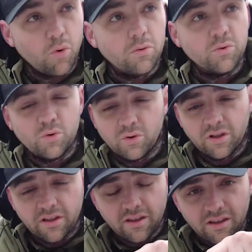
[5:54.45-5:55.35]
one rule
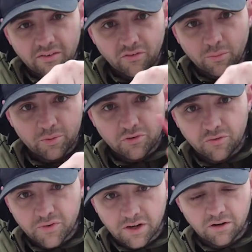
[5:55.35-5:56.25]
is don't put your
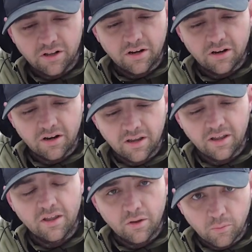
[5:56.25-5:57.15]
finger in here
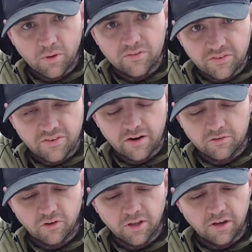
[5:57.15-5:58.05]
once the
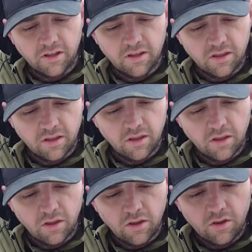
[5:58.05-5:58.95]
setter's on.
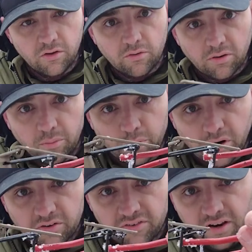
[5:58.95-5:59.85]
So we're going to put
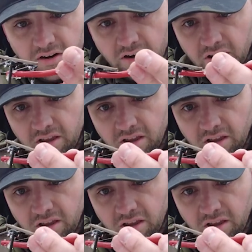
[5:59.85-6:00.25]
our setter